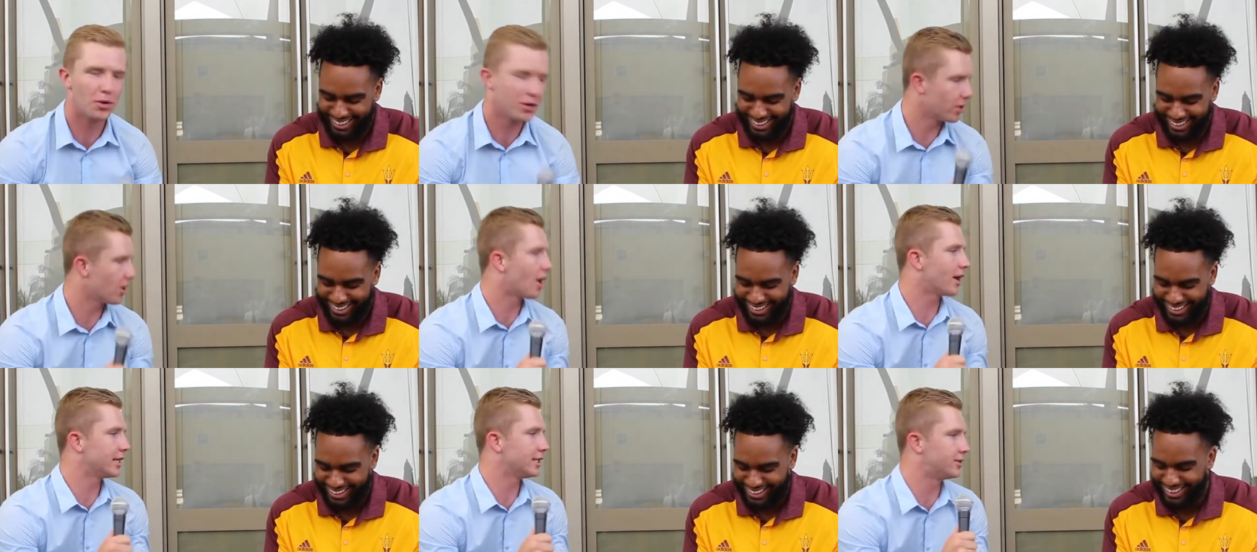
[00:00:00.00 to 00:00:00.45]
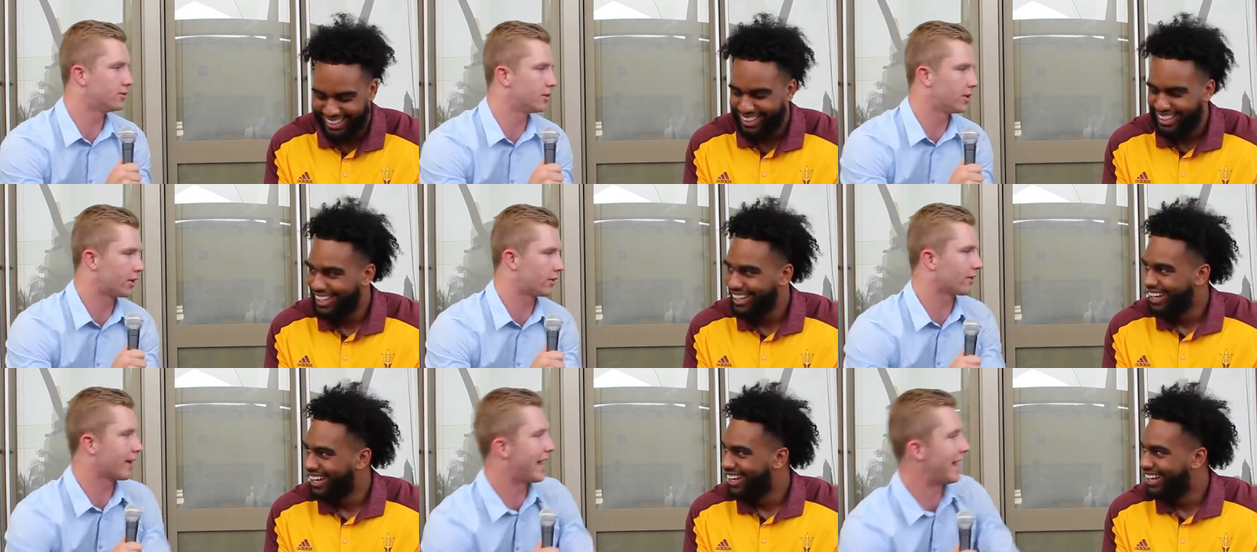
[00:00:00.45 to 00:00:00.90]
Speaker 1: well, you're already
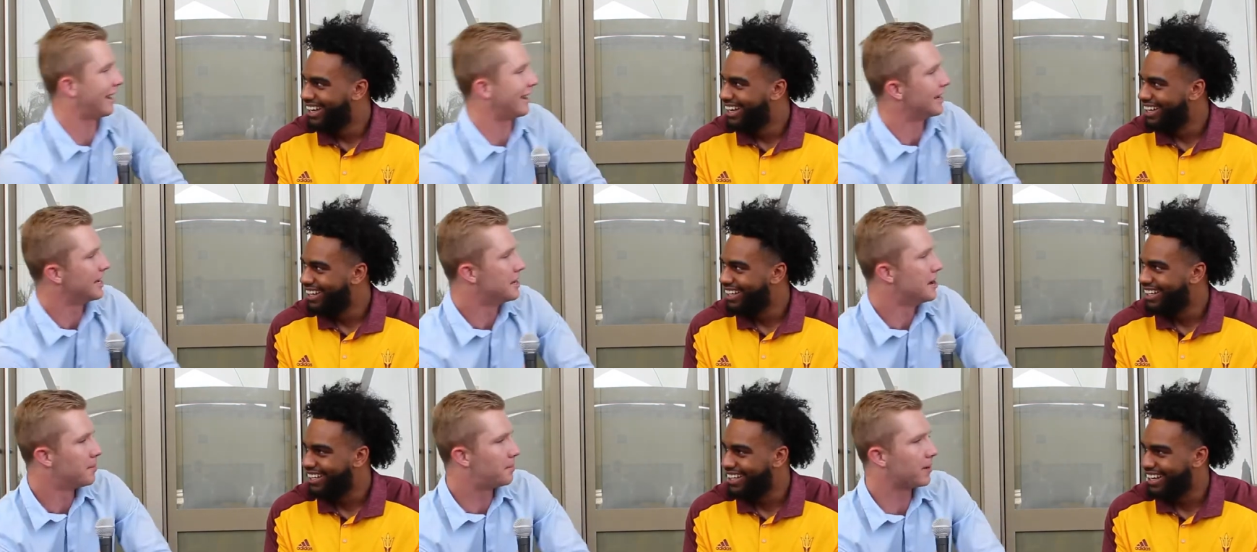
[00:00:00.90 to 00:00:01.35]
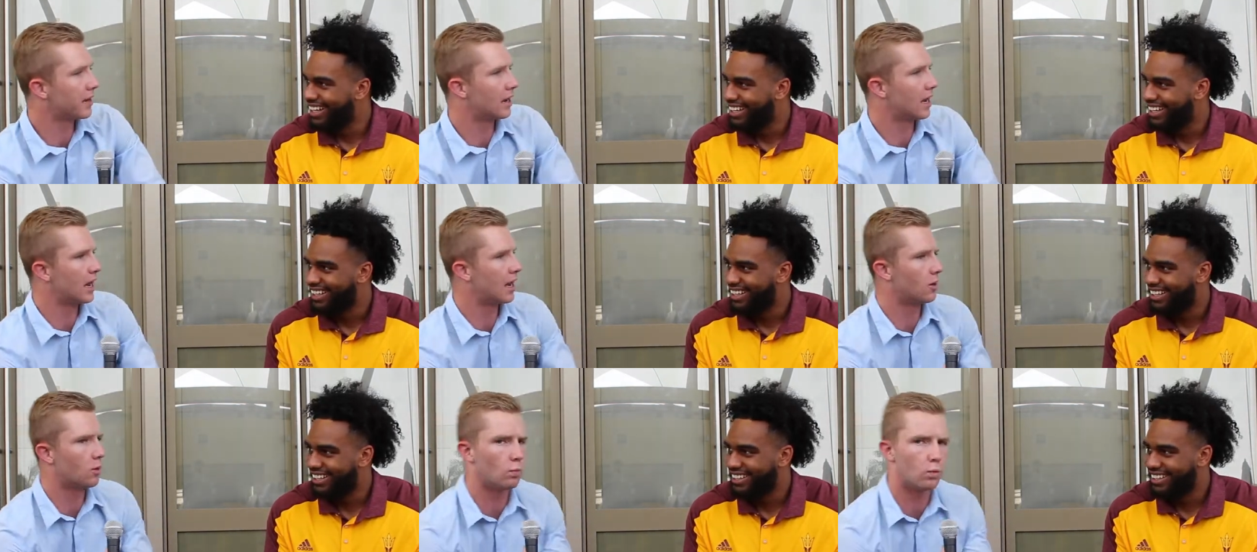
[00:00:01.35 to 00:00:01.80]
doing great. But
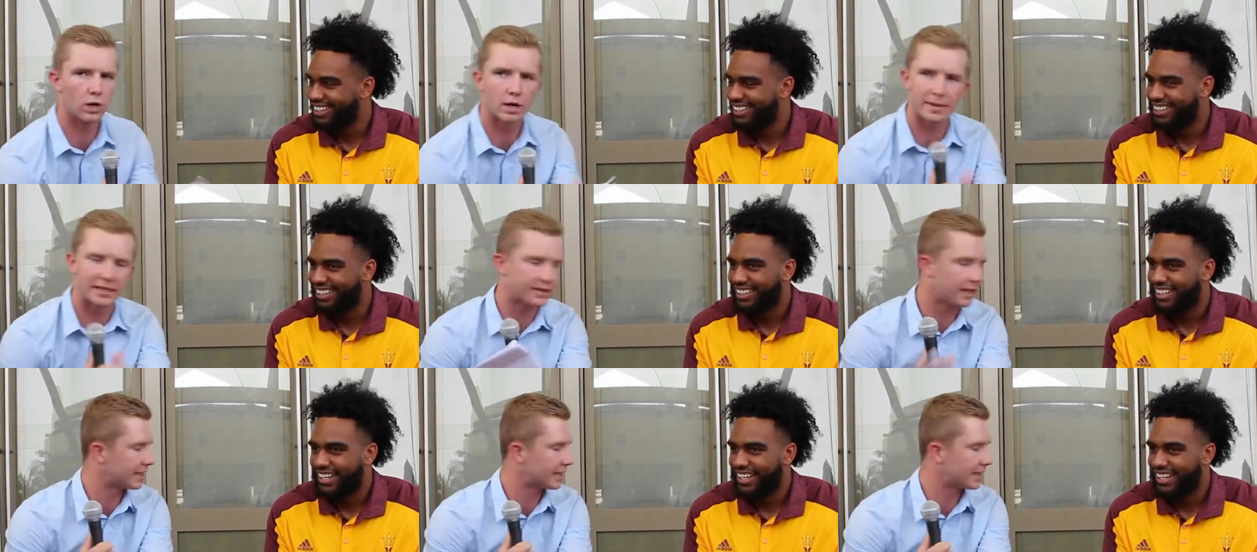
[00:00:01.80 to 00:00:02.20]
uh, what about